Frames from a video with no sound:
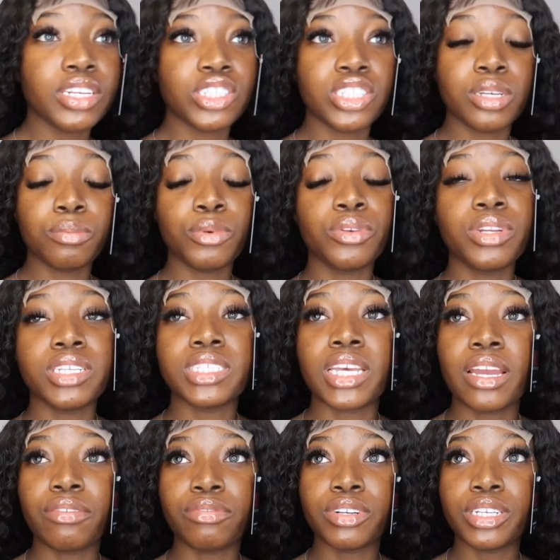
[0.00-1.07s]
to ship units
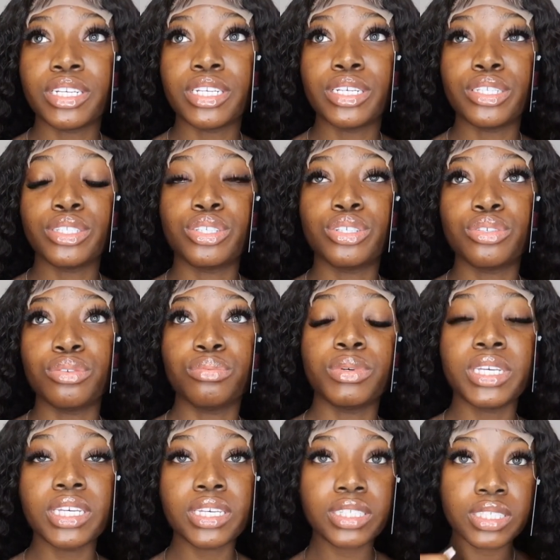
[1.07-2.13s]
every 2
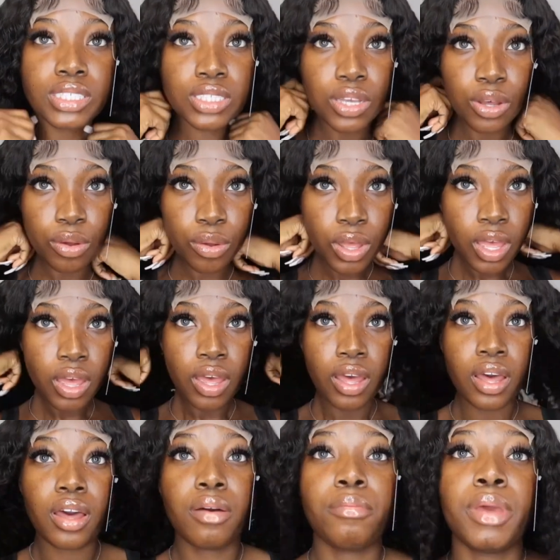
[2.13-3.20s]
weeks. So
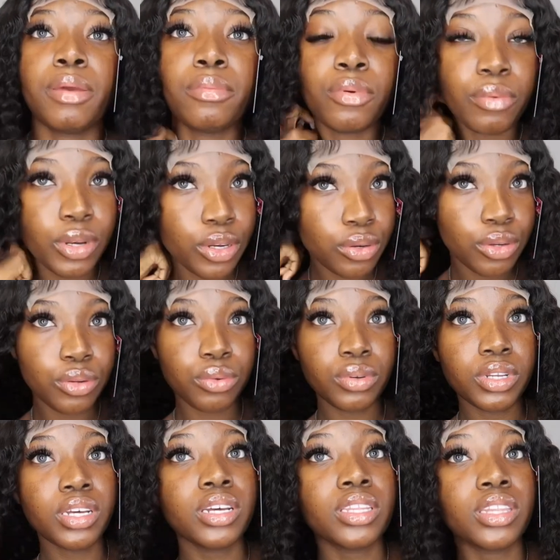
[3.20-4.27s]
maybe when you do
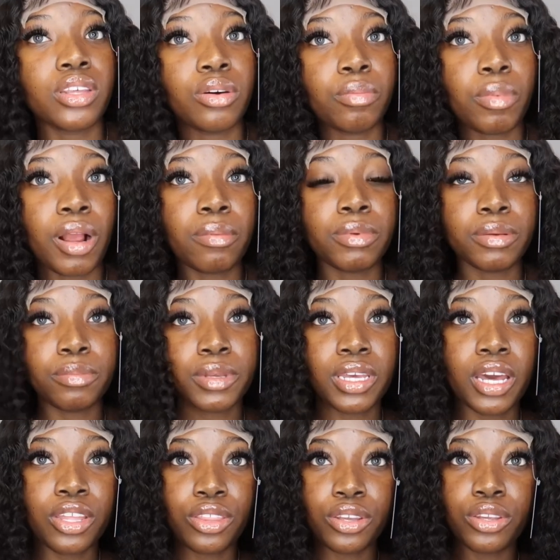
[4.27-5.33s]
look, there'll probably
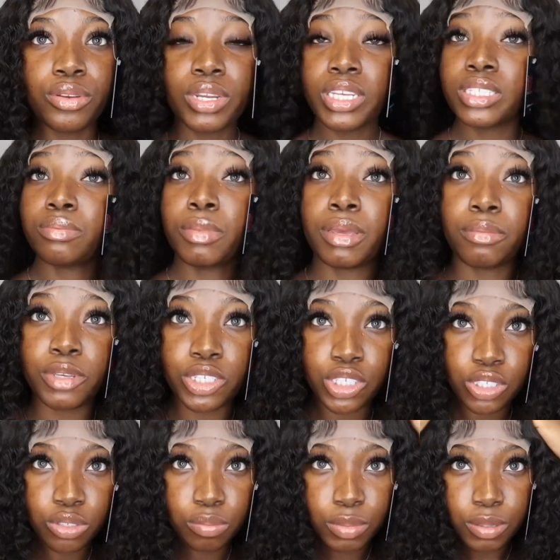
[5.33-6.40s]
be other units, maybe
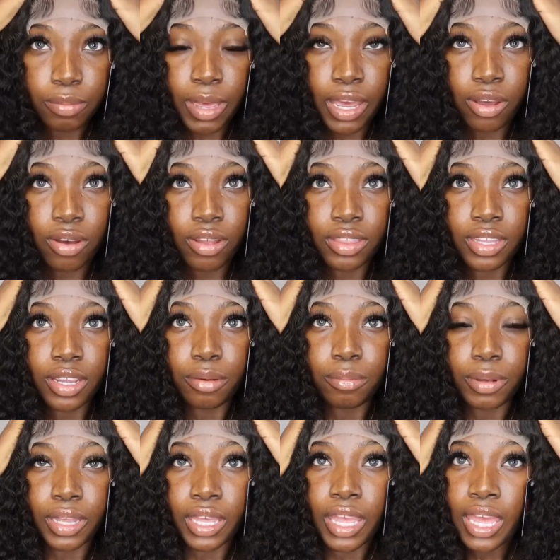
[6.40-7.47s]
she'll be back on there.
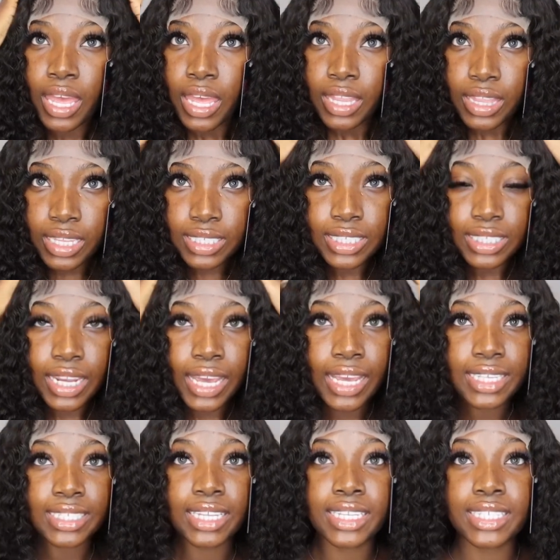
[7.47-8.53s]
But this is, like
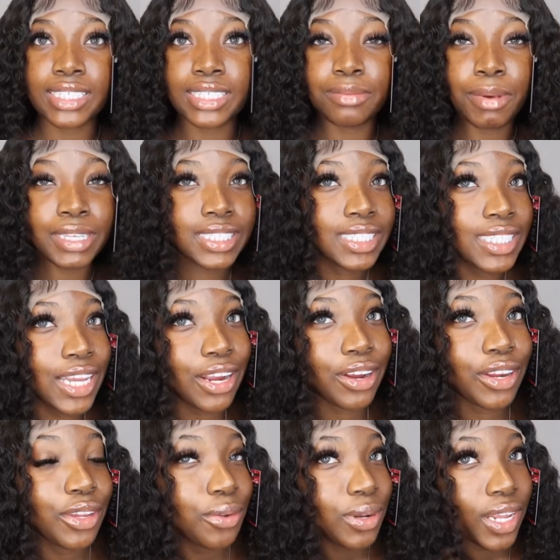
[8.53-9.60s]
I said, this is my
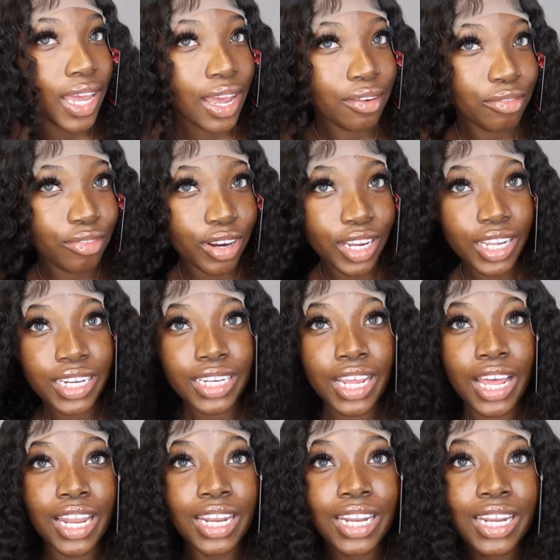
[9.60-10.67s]
Sierra unit. I freaking
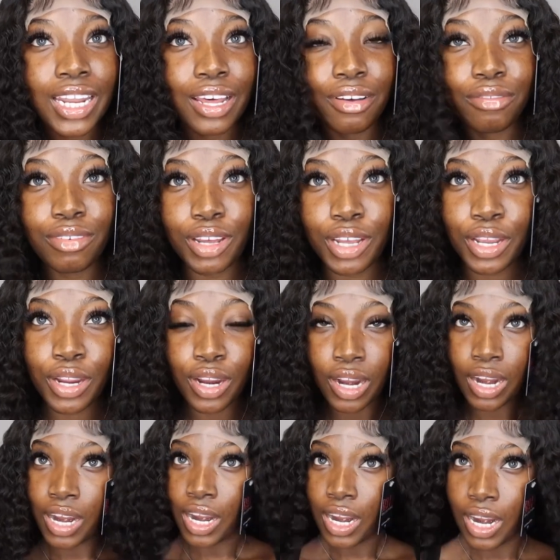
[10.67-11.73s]
love
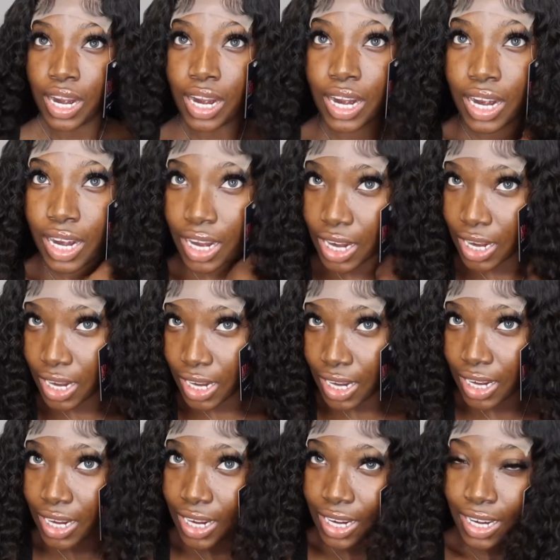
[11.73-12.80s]

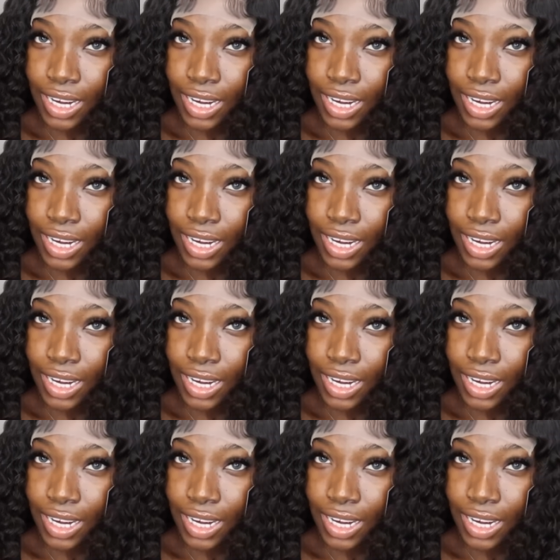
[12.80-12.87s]
her.